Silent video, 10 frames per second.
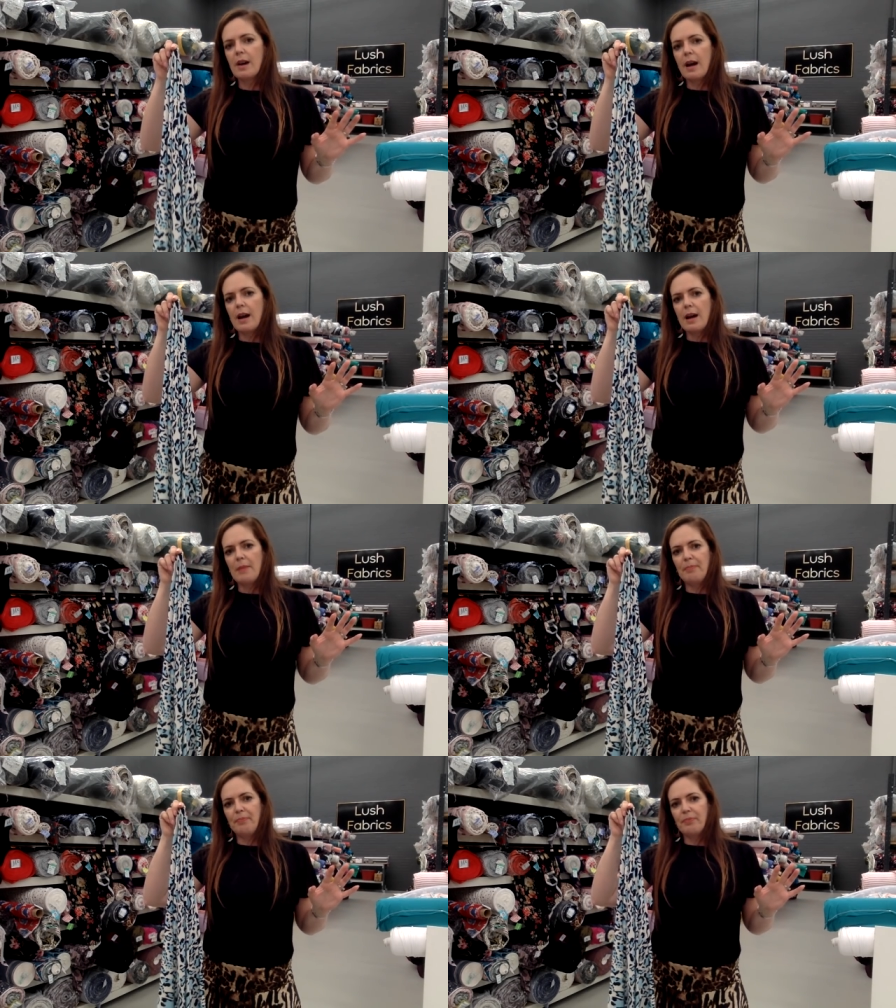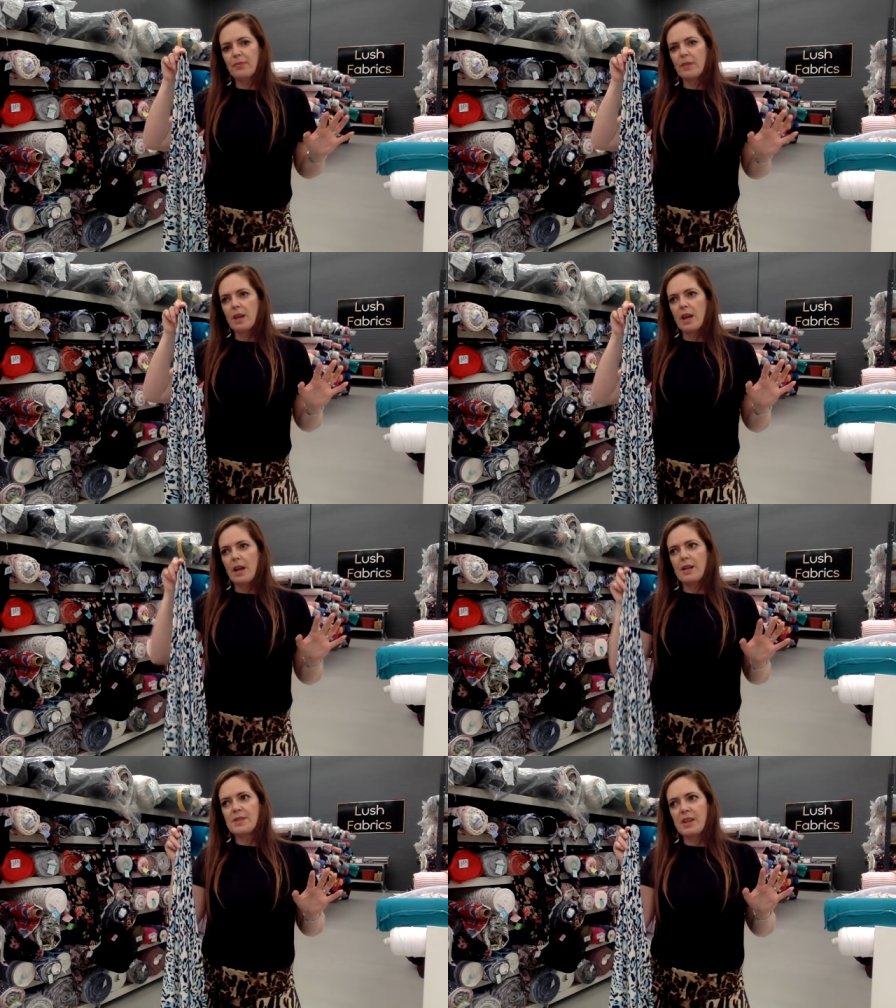And
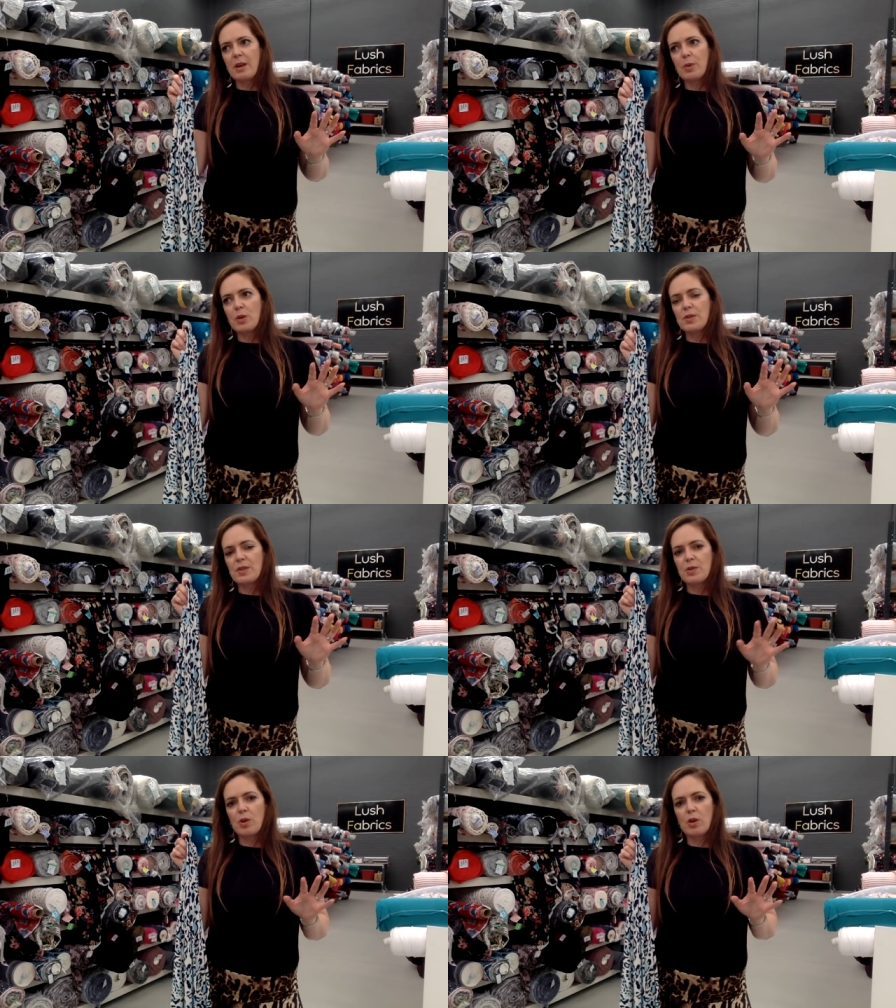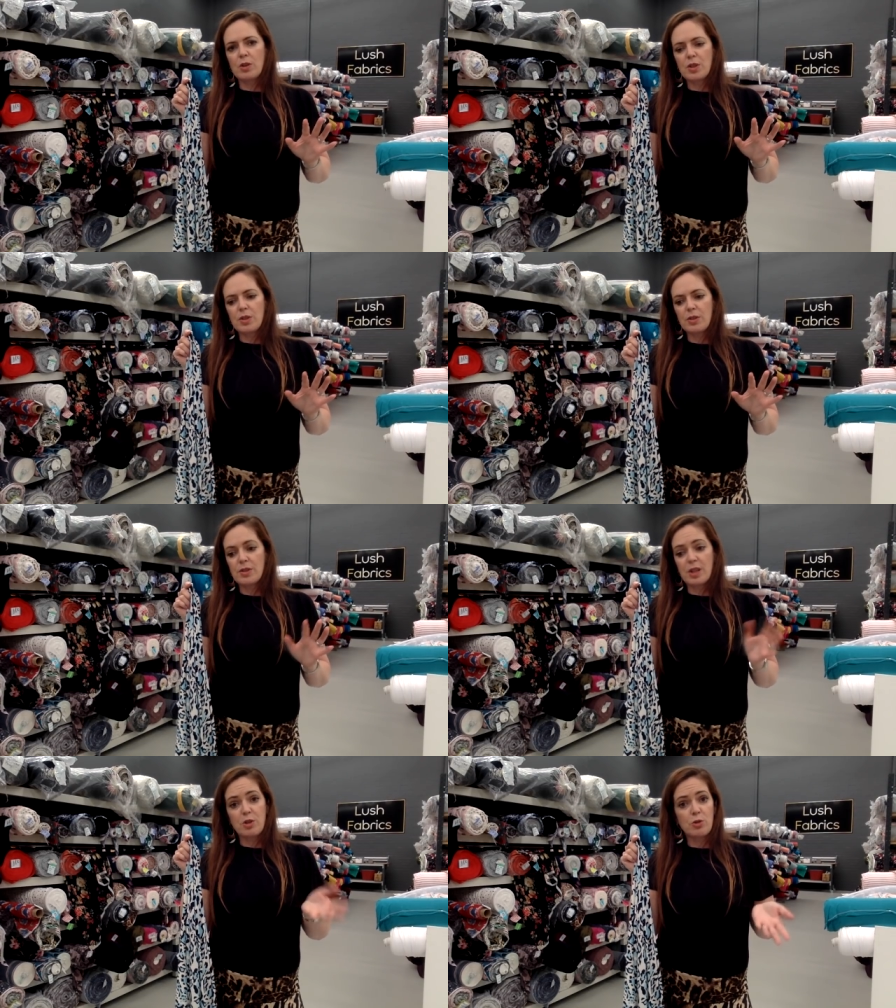I say that because it's got
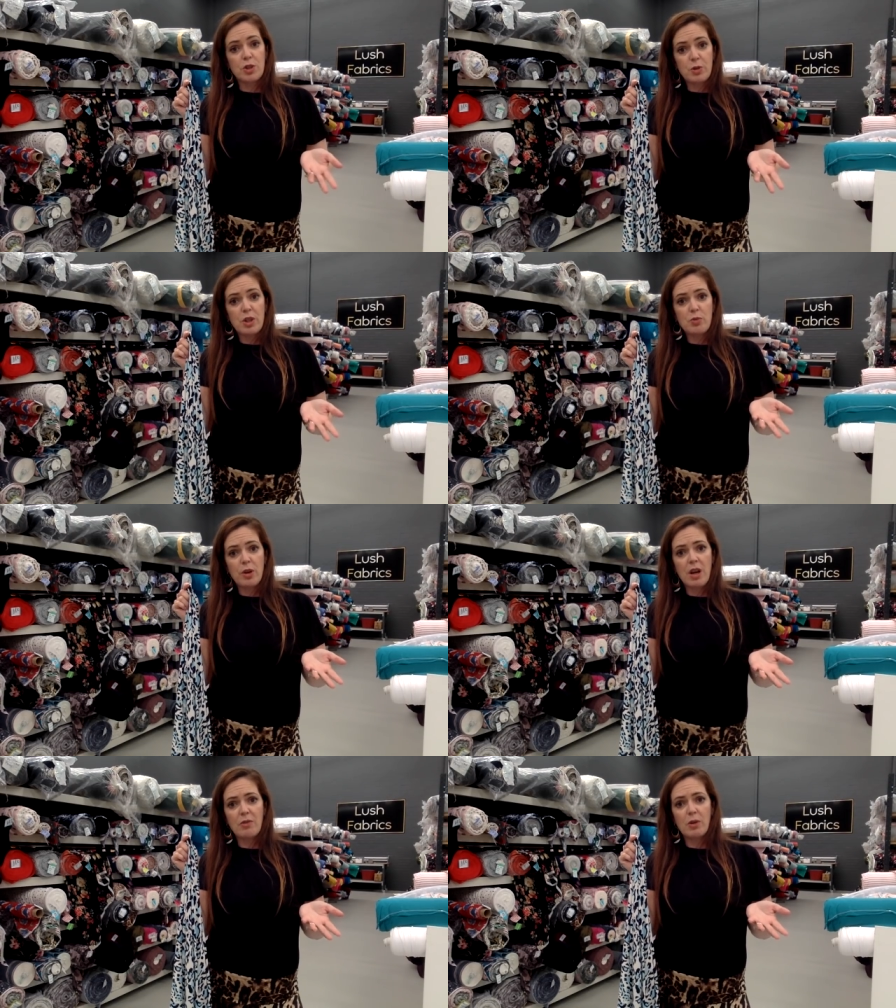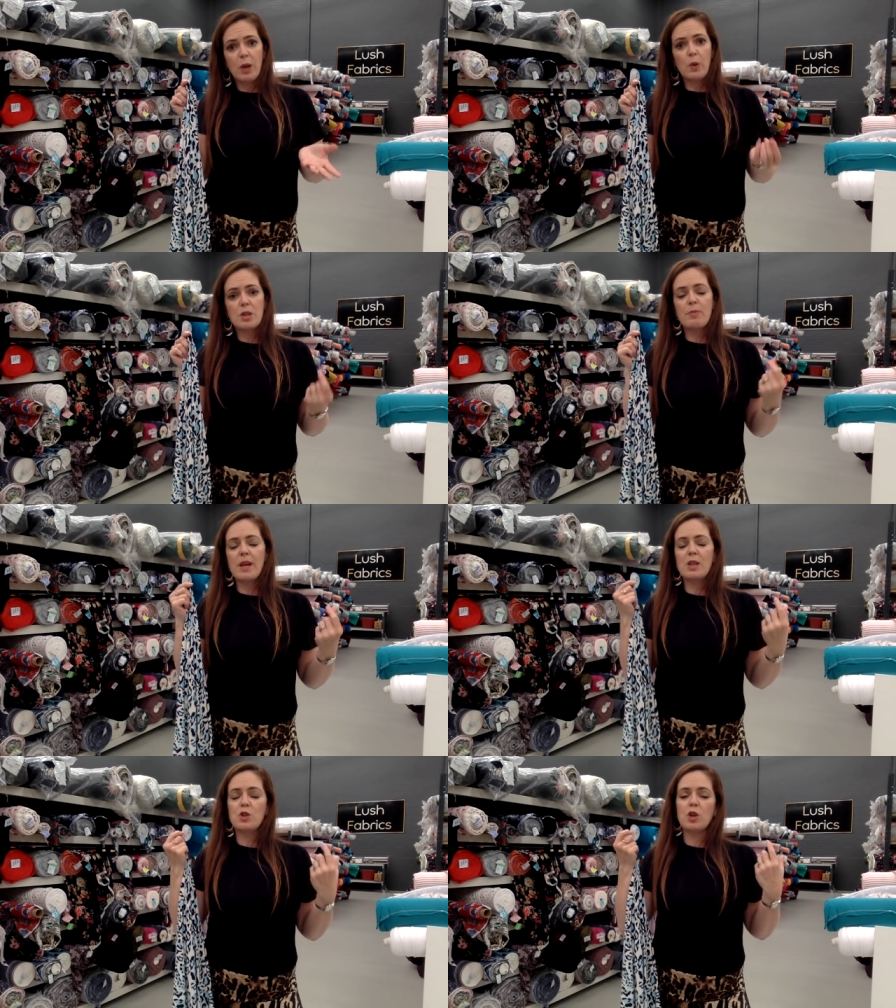such good stretch recovery, which
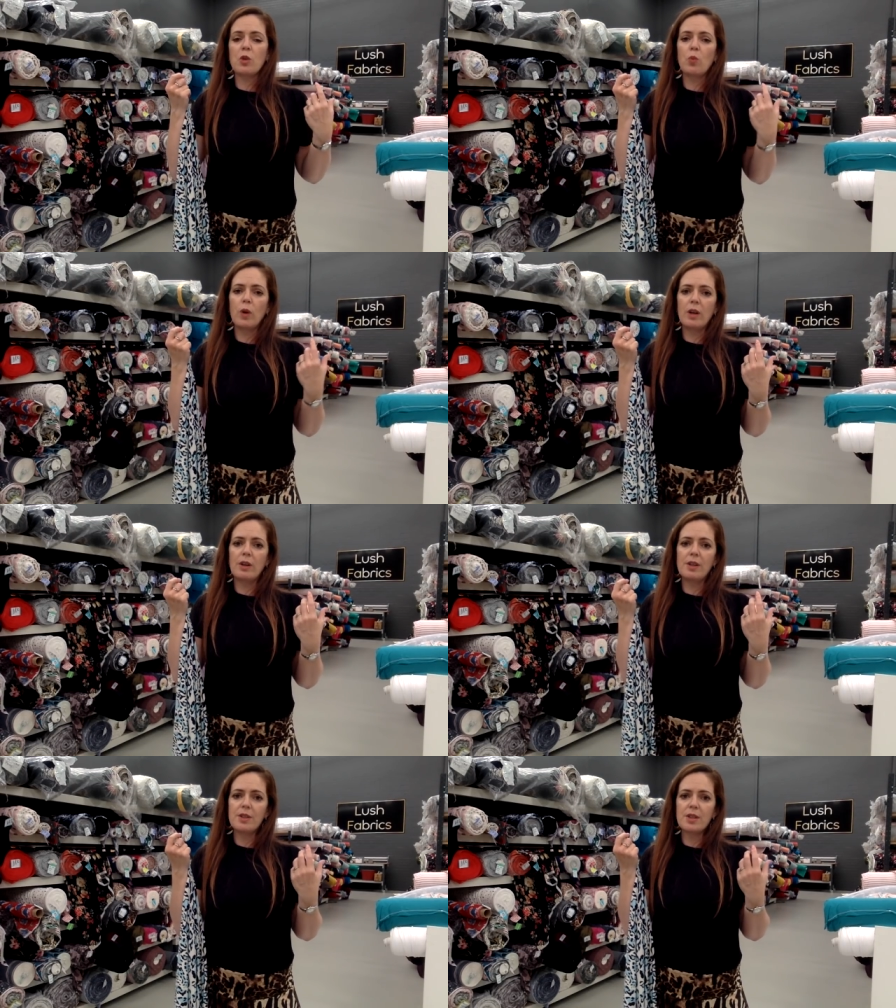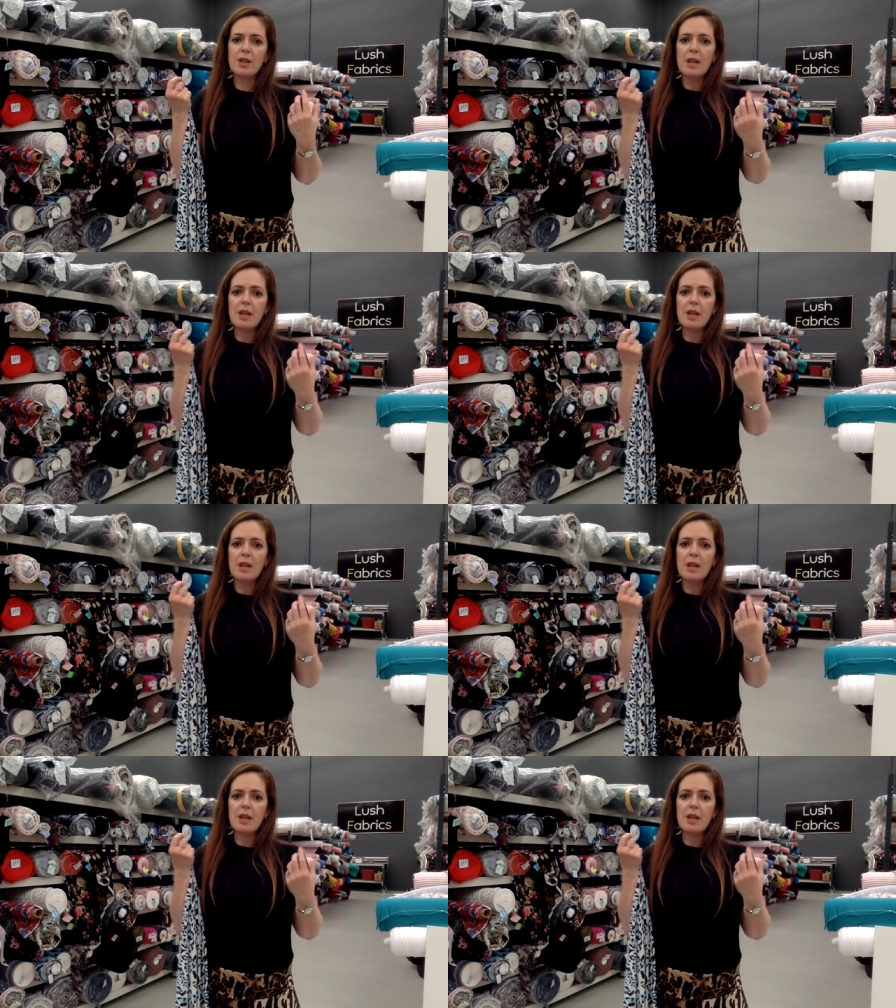means you can wear it